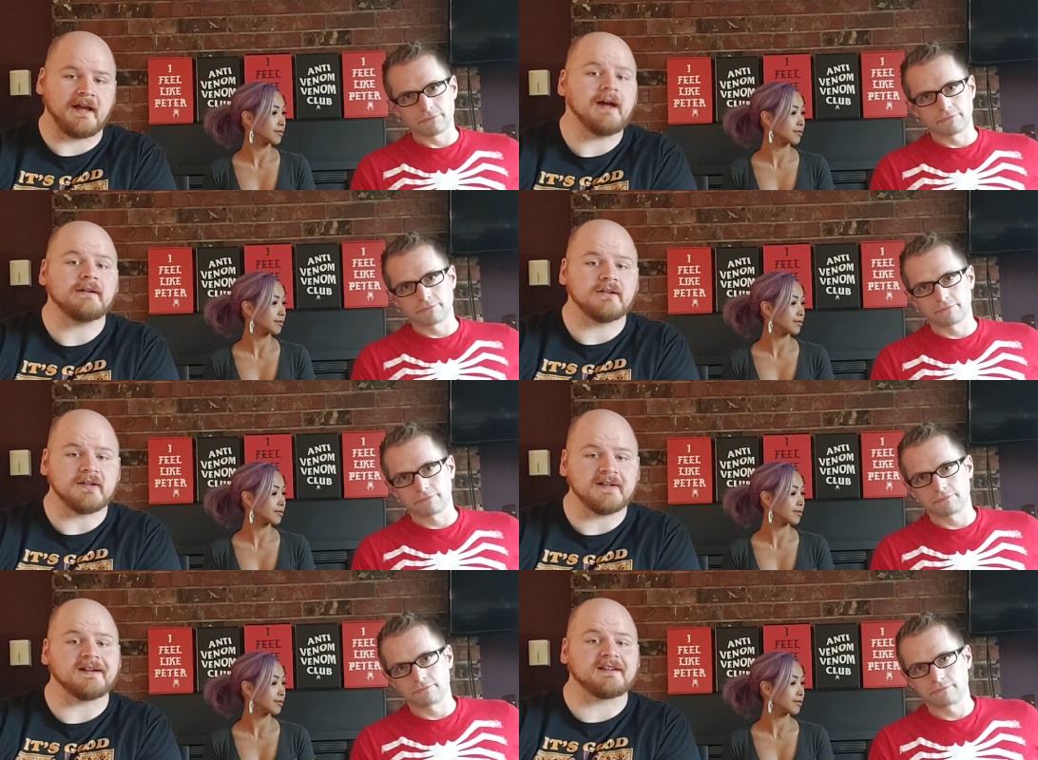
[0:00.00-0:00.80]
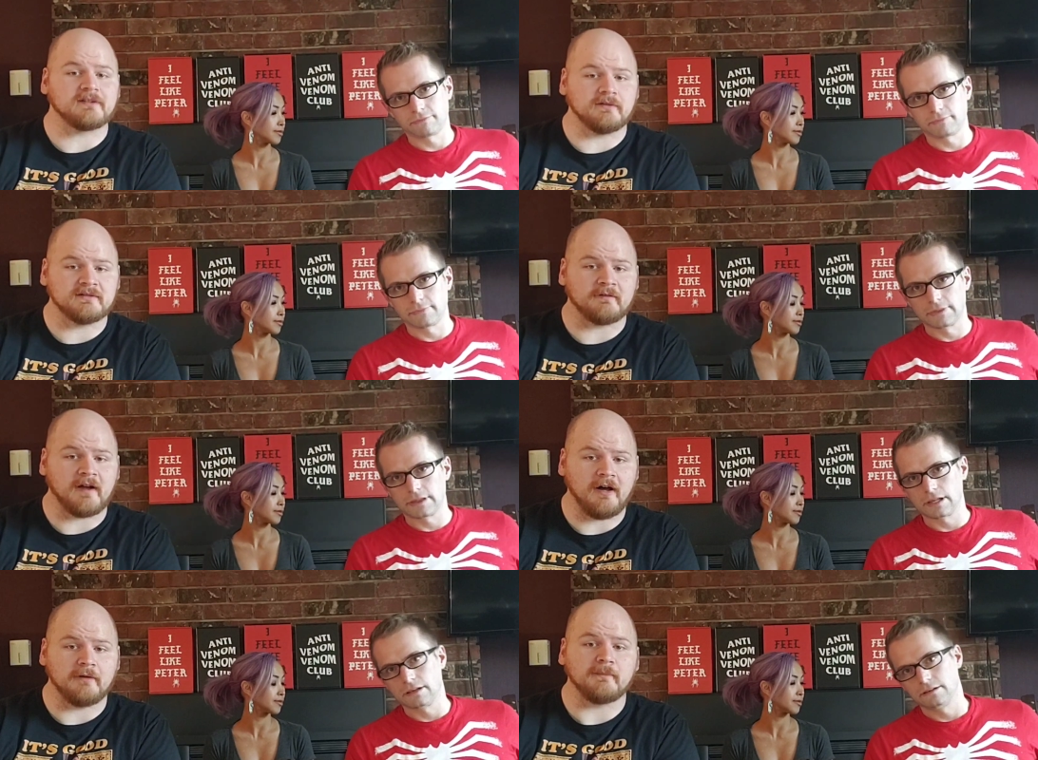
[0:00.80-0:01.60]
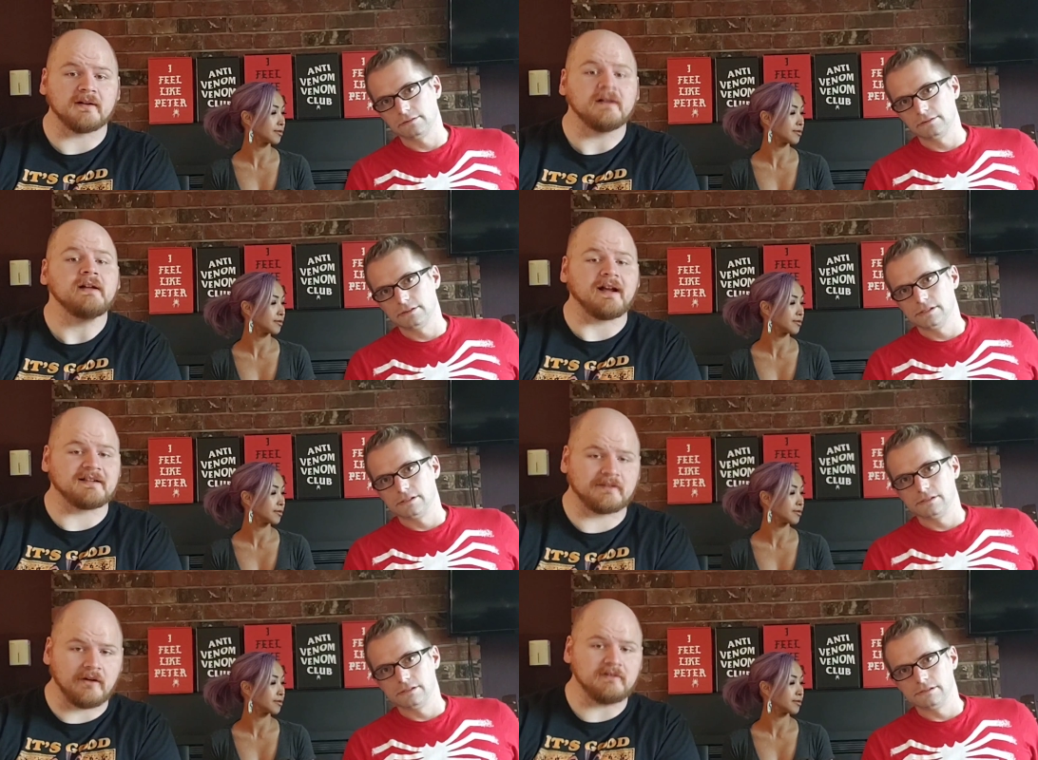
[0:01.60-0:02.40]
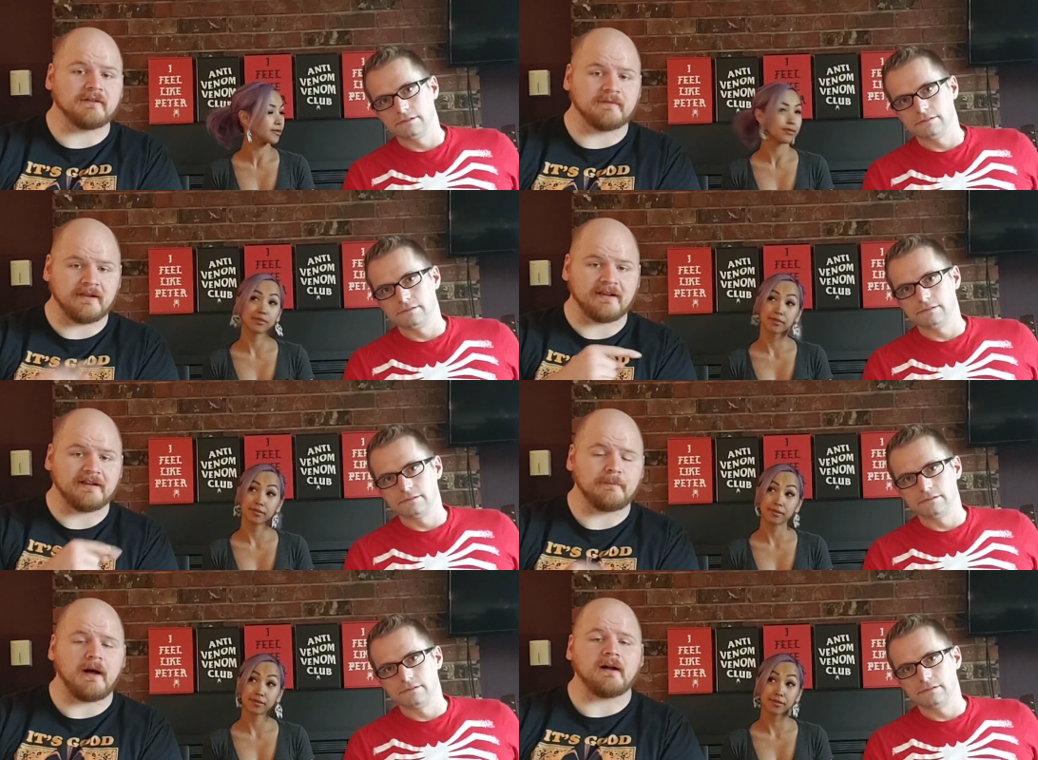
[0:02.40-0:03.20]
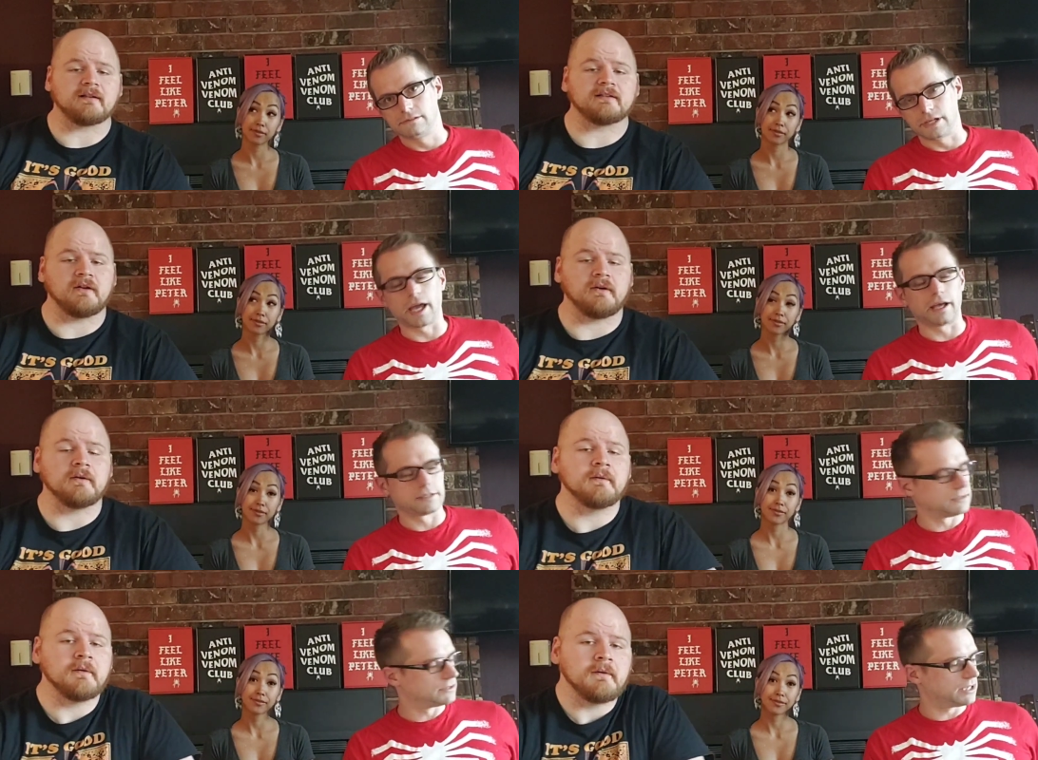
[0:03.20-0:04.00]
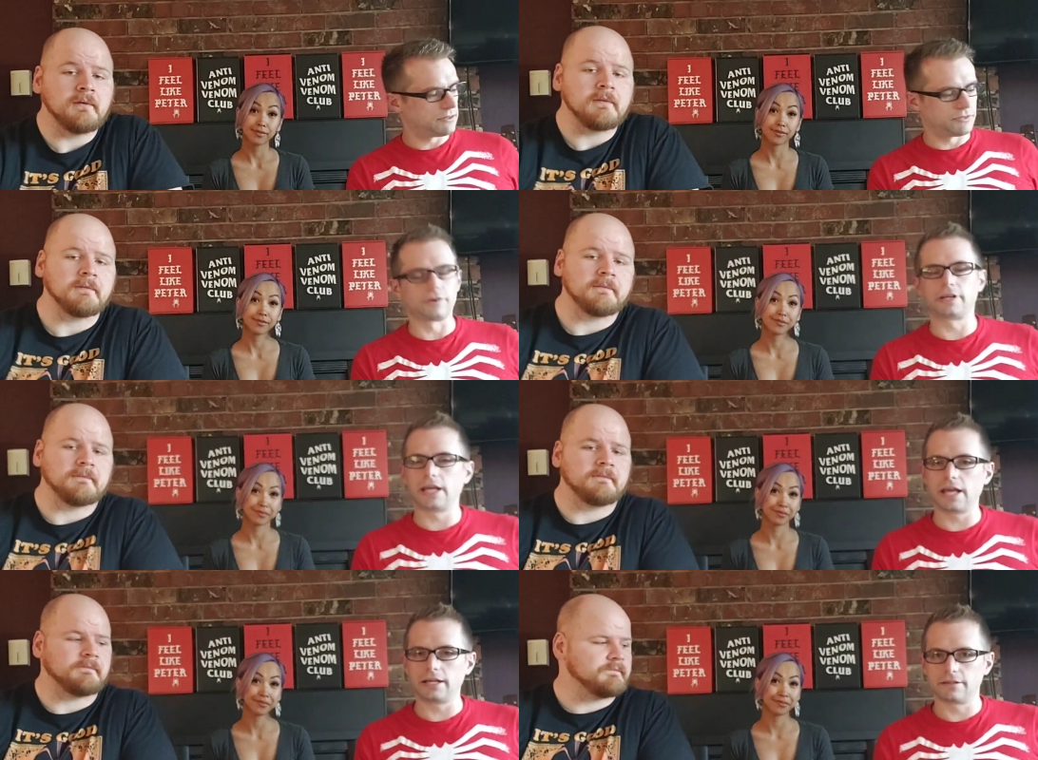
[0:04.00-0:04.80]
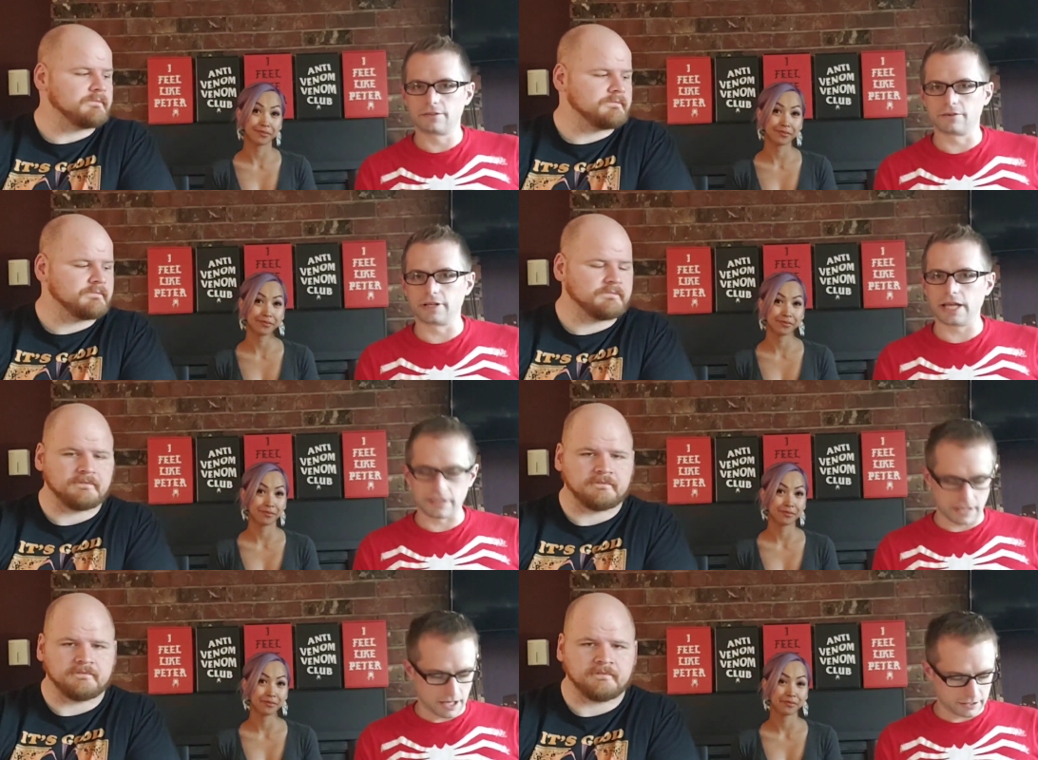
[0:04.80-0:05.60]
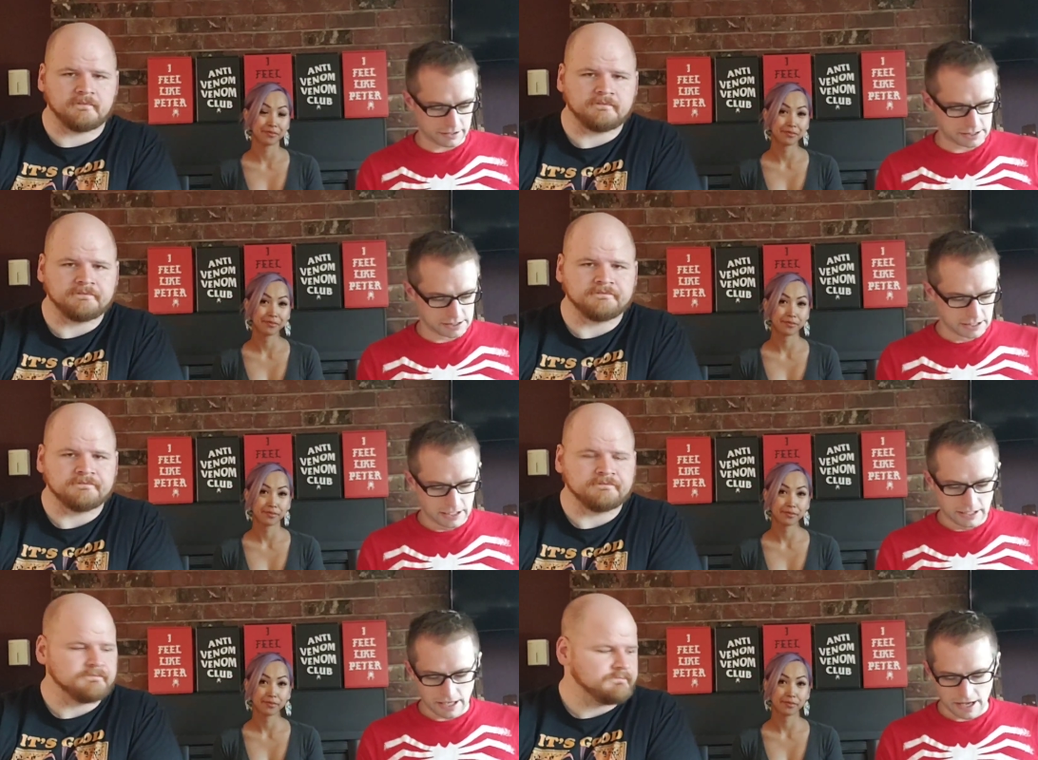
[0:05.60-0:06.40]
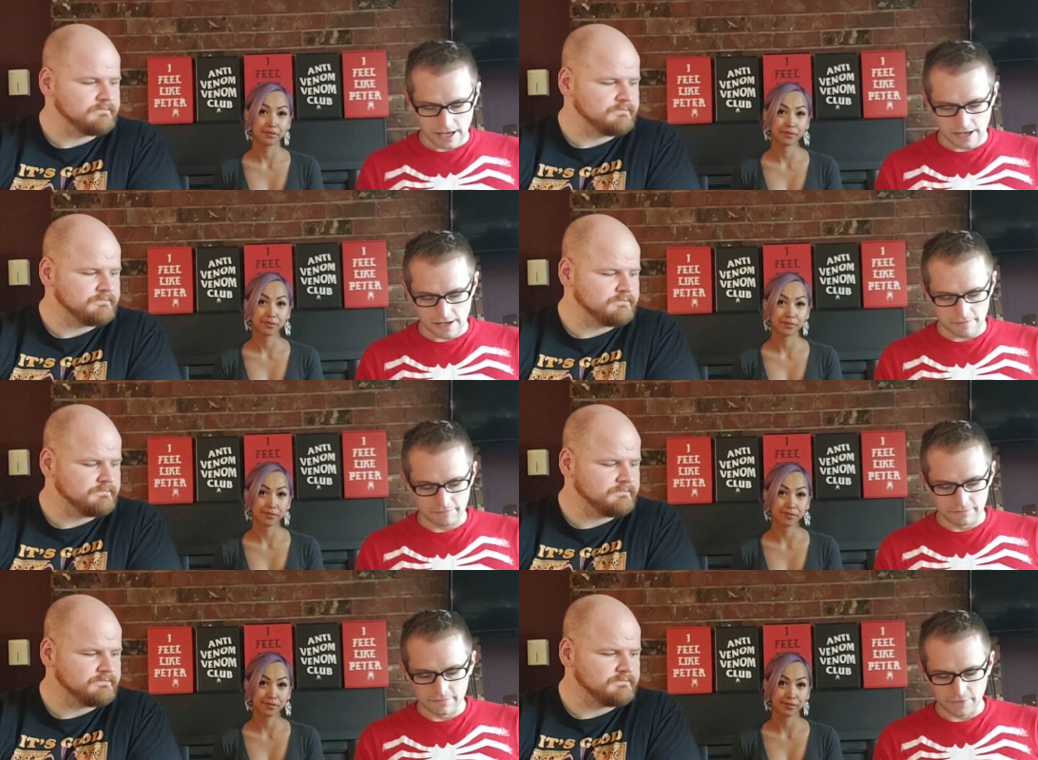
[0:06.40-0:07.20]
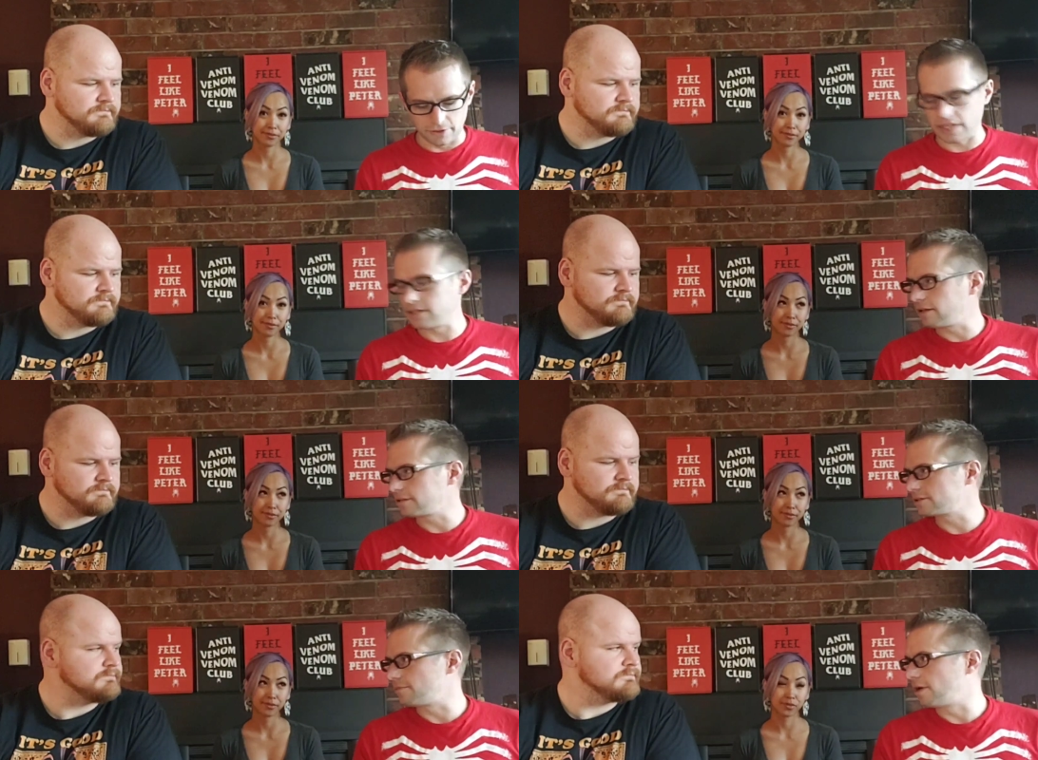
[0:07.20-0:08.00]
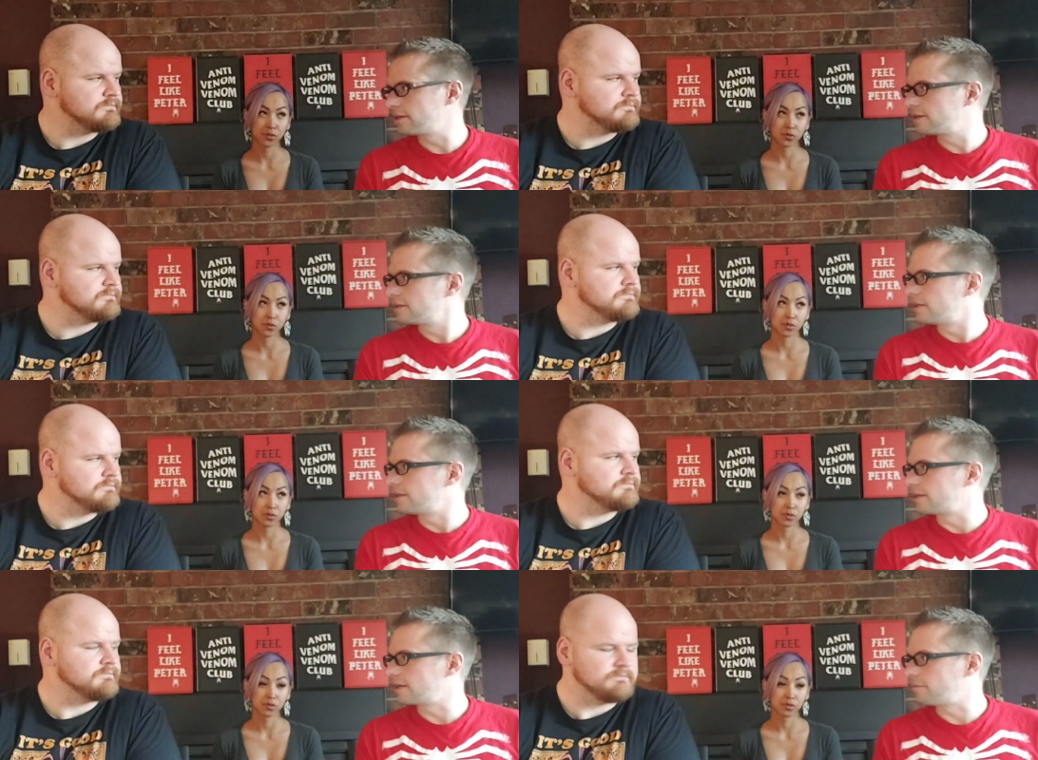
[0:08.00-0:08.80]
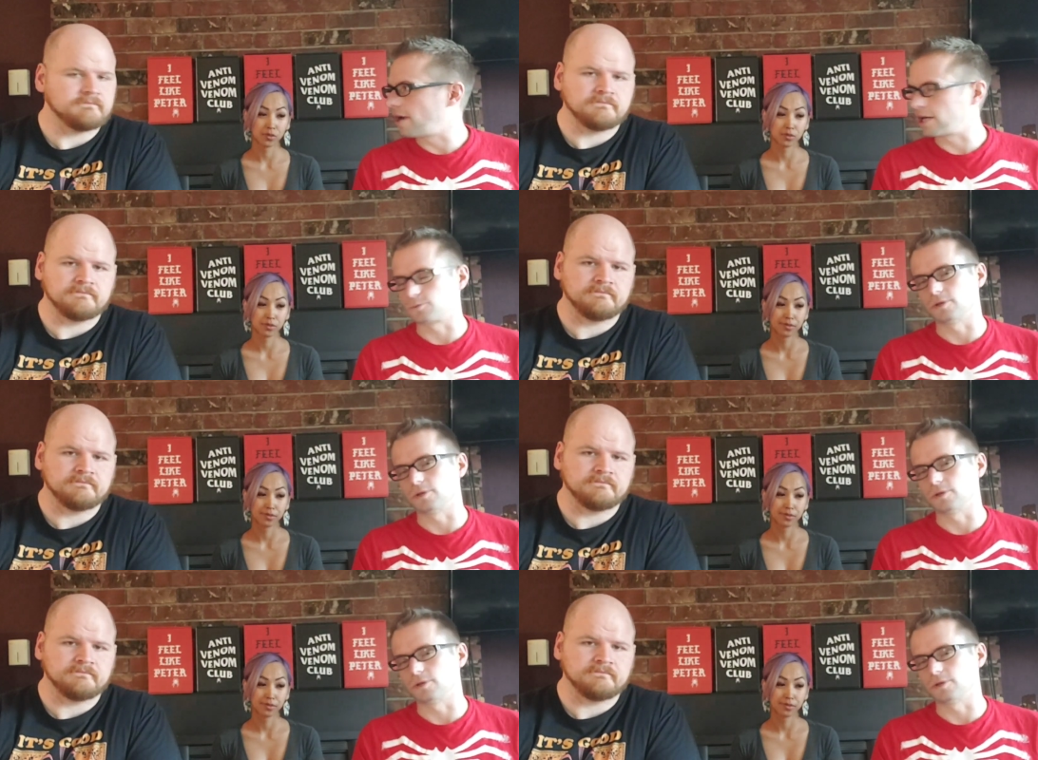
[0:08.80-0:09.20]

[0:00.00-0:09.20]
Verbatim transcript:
Speaker 1: and you get an exclusive comic book, exclusive to this box.
Speaker 2: Yeah, so it's $38, $38 a month, and then you get a box